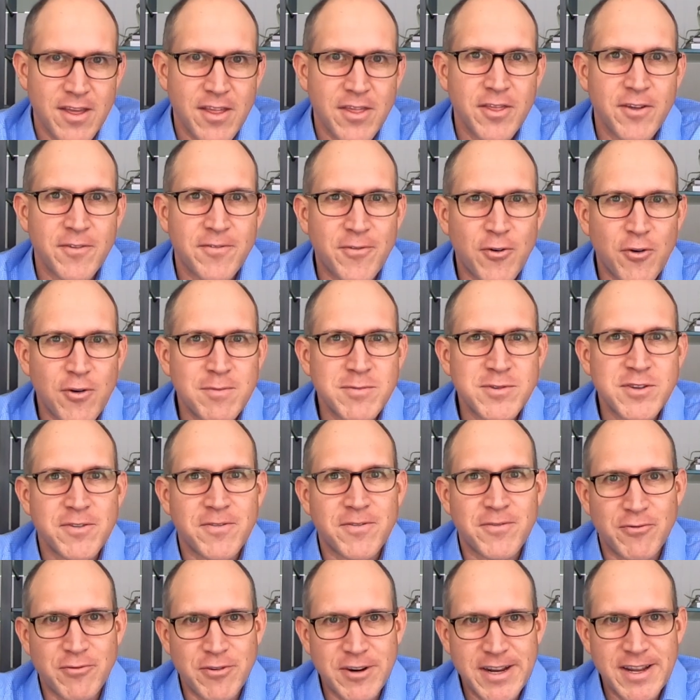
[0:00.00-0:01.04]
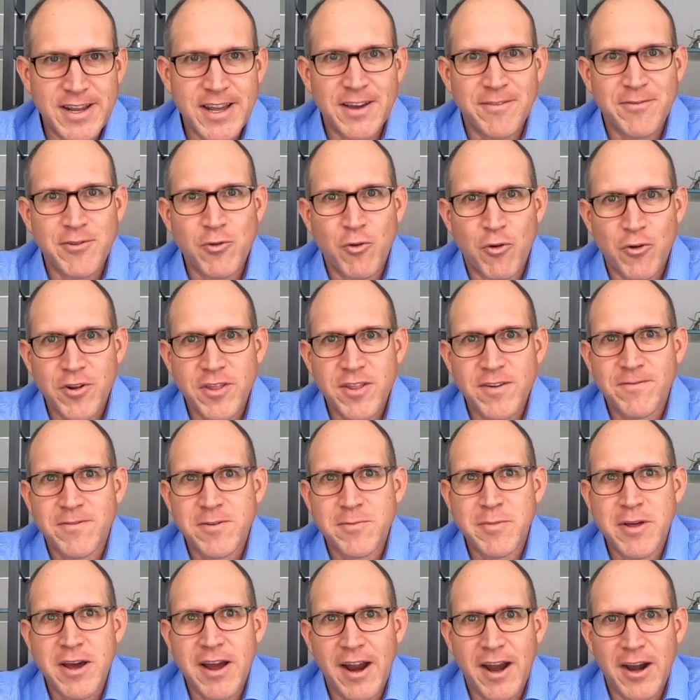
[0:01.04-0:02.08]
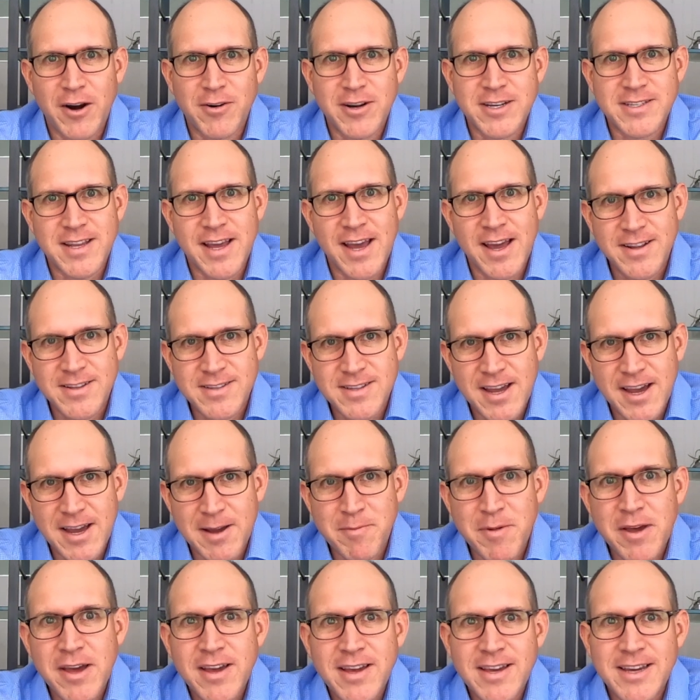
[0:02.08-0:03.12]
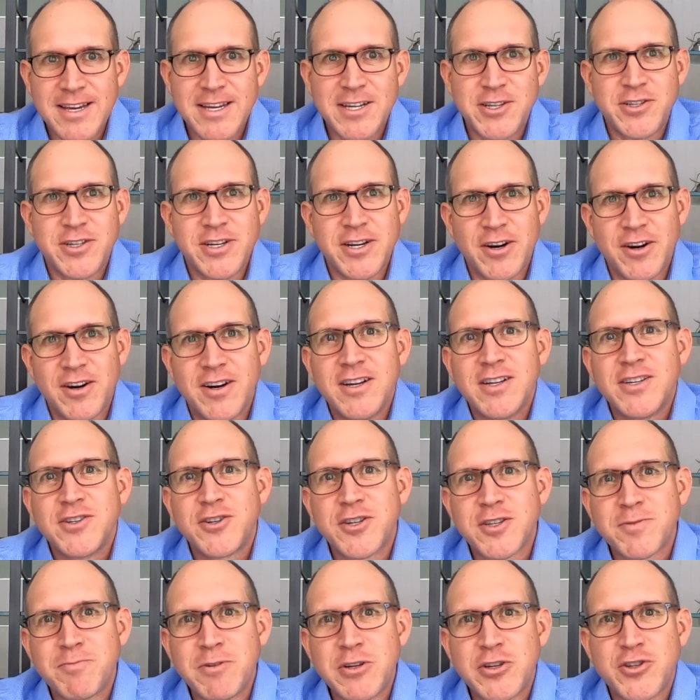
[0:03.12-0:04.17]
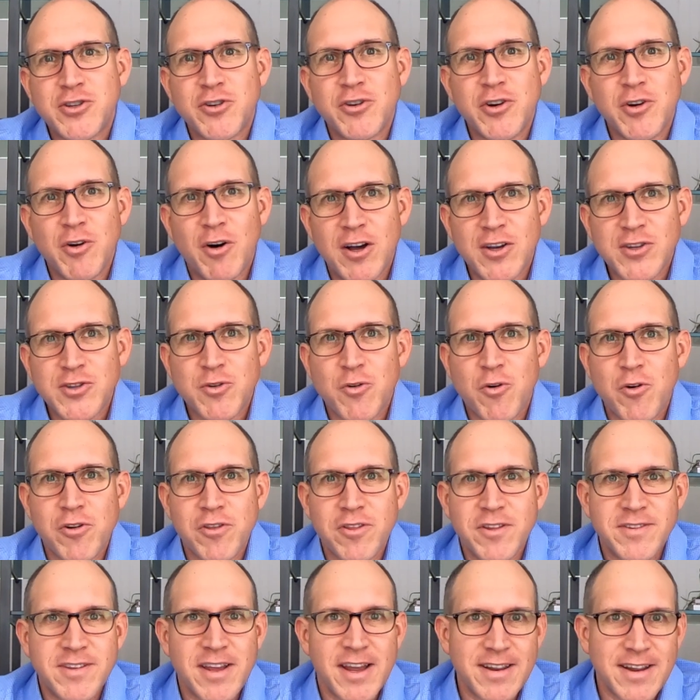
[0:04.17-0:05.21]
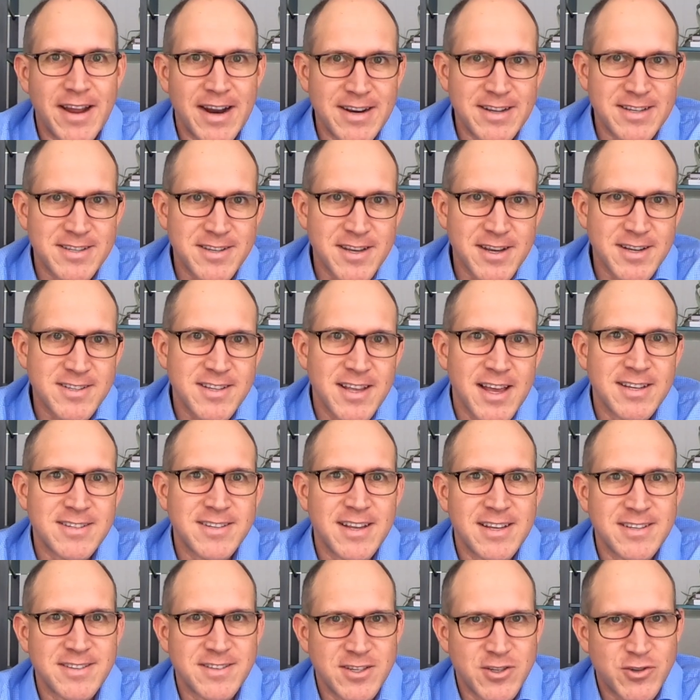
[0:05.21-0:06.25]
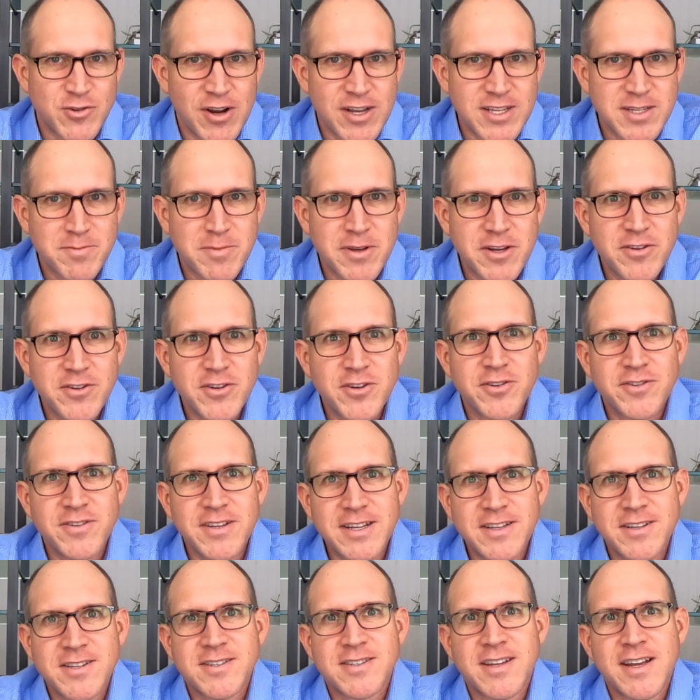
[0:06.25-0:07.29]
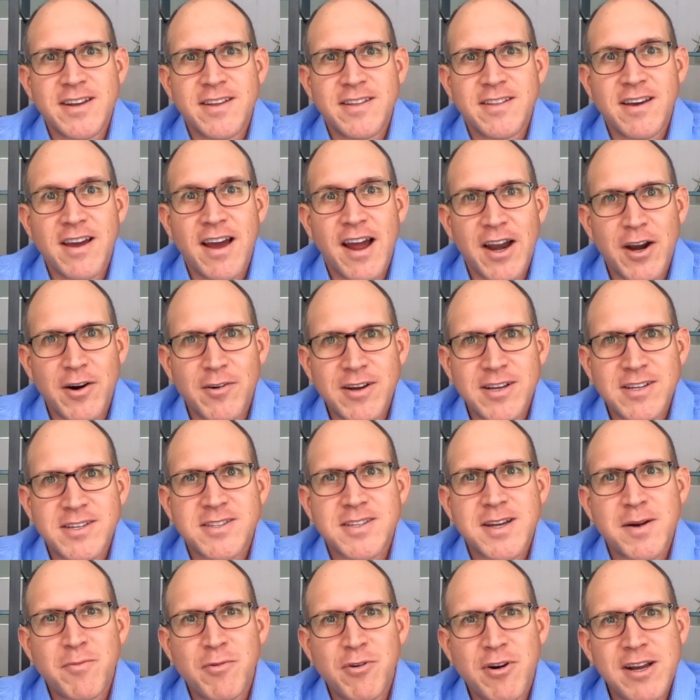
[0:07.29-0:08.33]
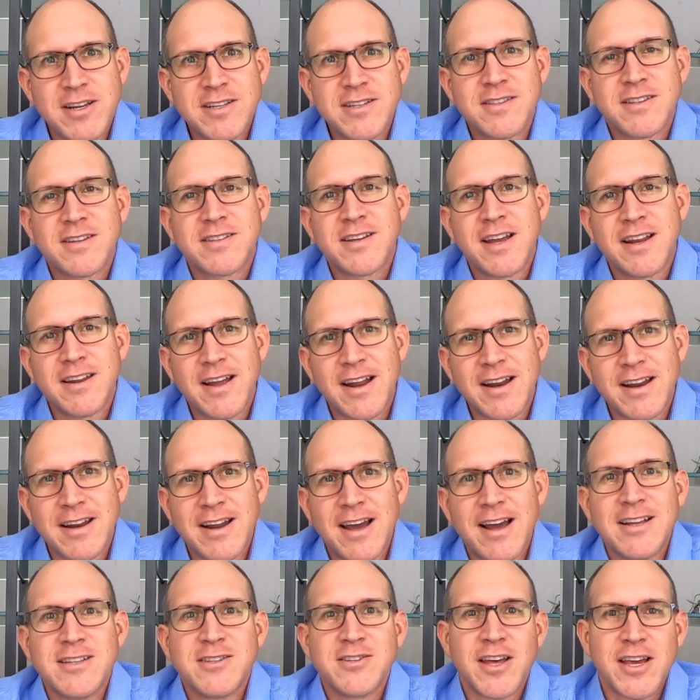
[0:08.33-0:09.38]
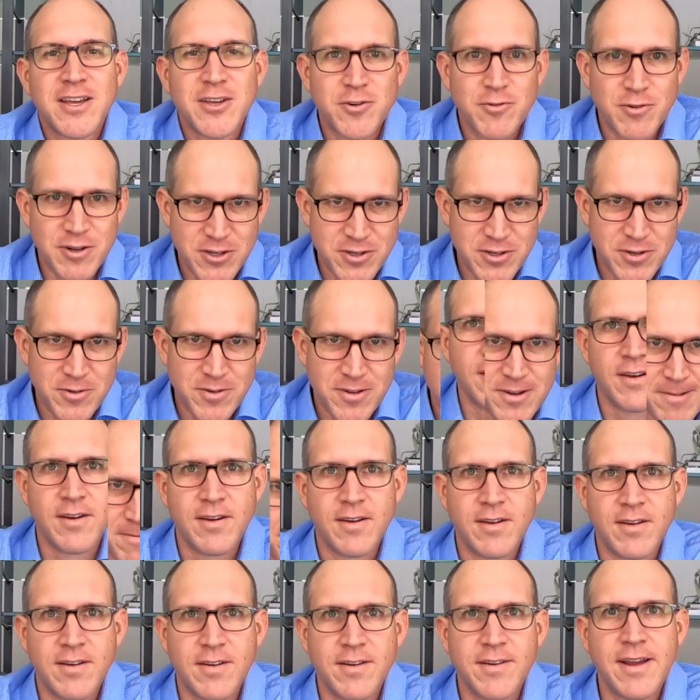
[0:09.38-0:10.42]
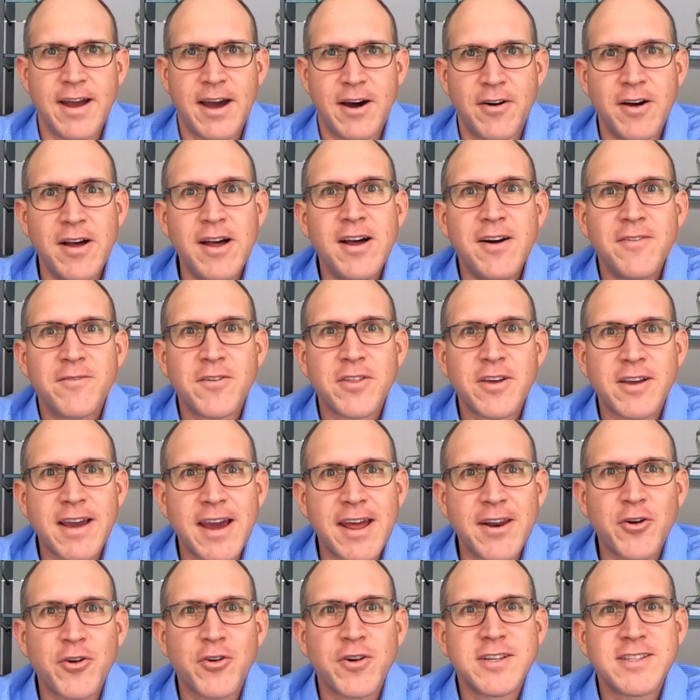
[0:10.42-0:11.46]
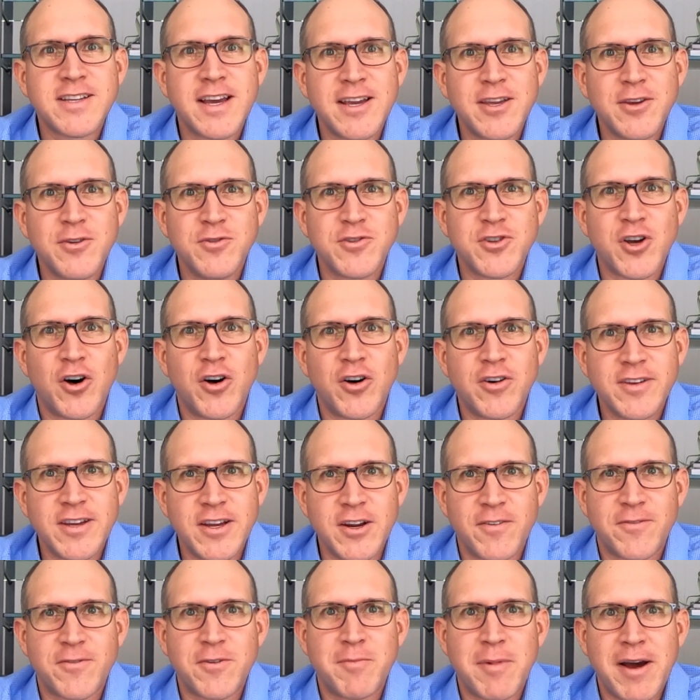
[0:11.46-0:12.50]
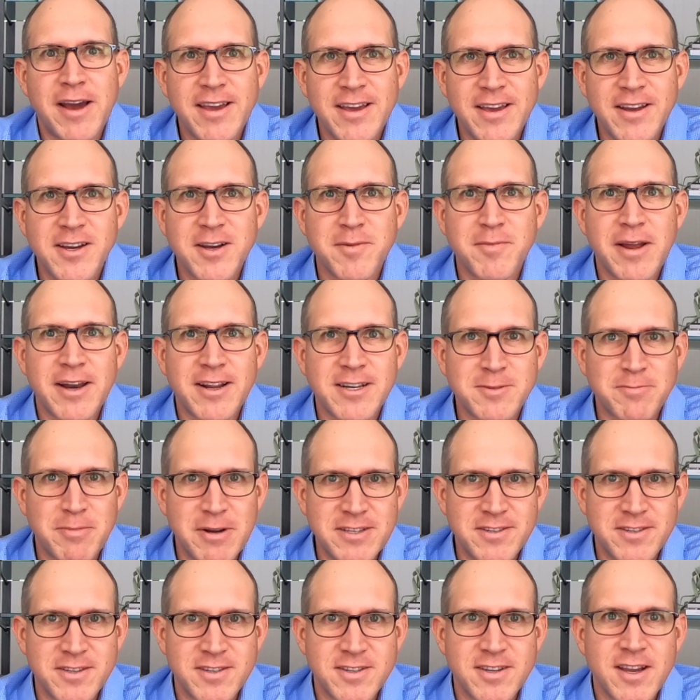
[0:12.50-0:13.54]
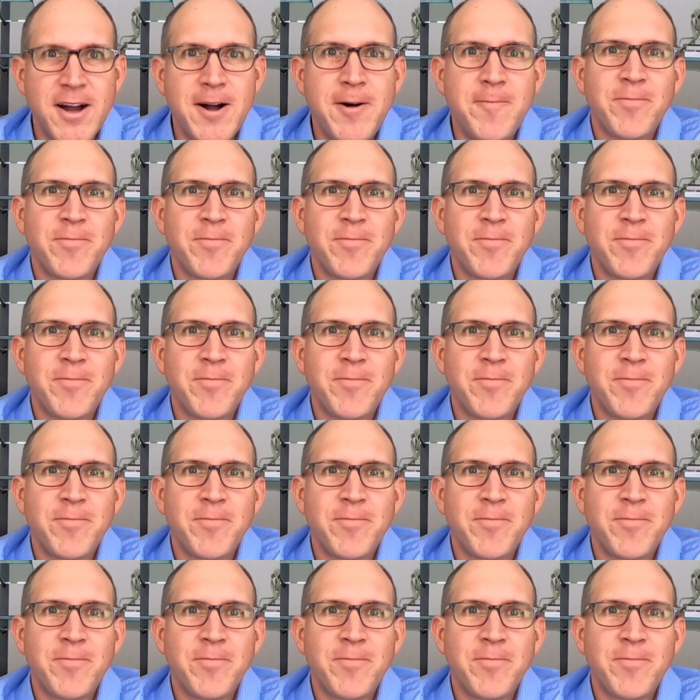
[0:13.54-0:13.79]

The forms are free if you order them from the IRS ahead of time each year. Just be sure you also order the 1096, as the transmittal you'll need to send to the IRS summarizing the 1099s that you issued. Now, for the categories I use all year for my income and expenses.